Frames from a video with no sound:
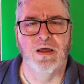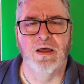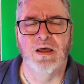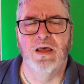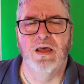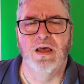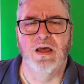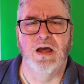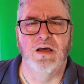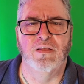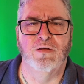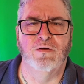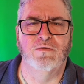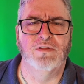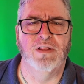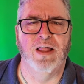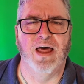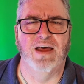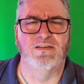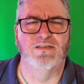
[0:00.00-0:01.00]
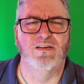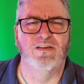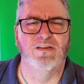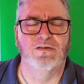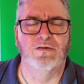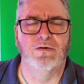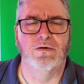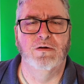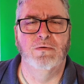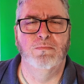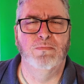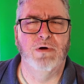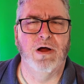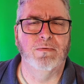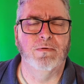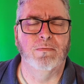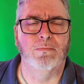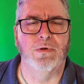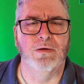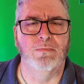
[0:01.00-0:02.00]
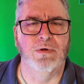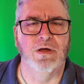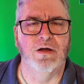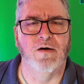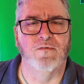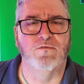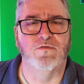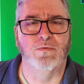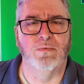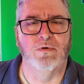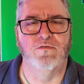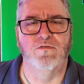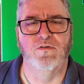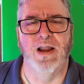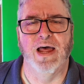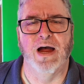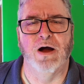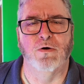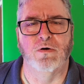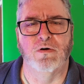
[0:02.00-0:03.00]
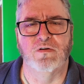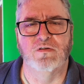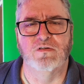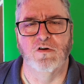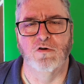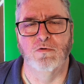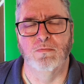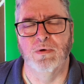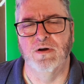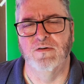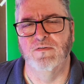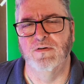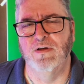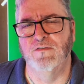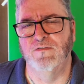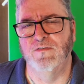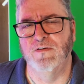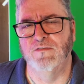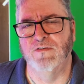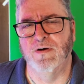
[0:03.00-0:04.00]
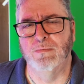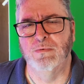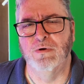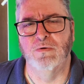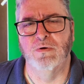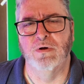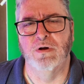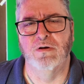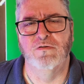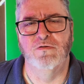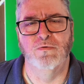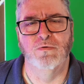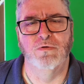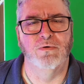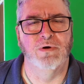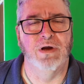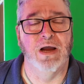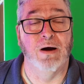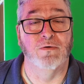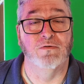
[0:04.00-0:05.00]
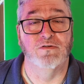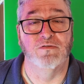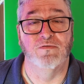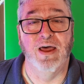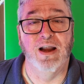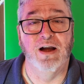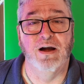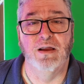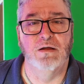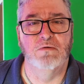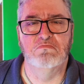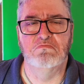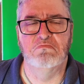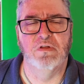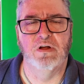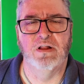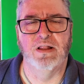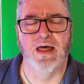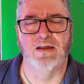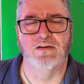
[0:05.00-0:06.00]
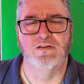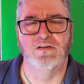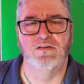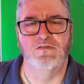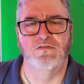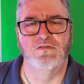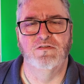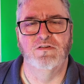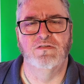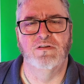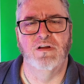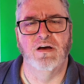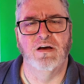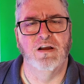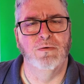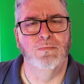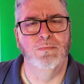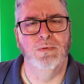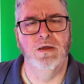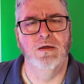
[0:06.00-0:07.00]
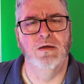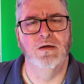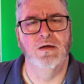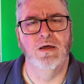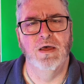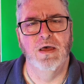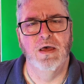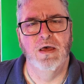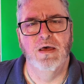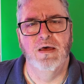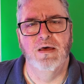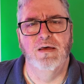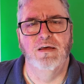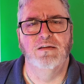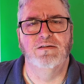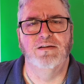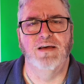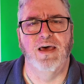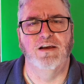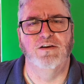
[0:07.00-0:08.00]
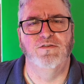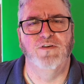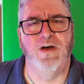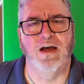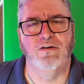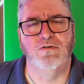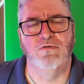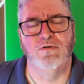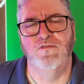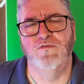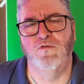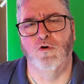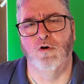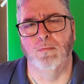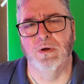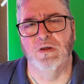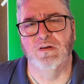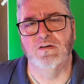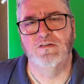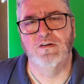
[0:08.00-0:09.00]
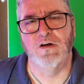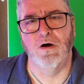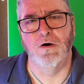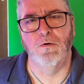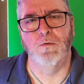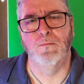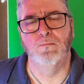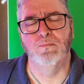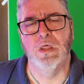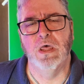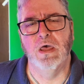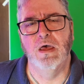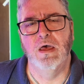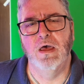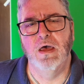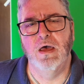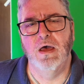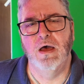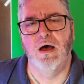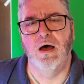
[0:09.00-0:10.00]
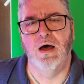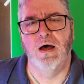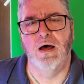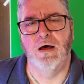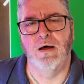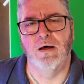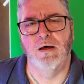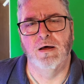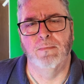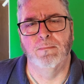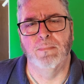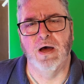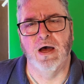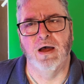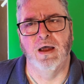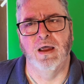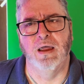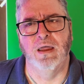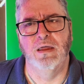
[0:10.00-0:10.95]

And those glasses could probably be comfortable for an hour or so, but if I'm doing 2 or 3 hours of editing, the glasses are just not going to be satisfactory for me. So I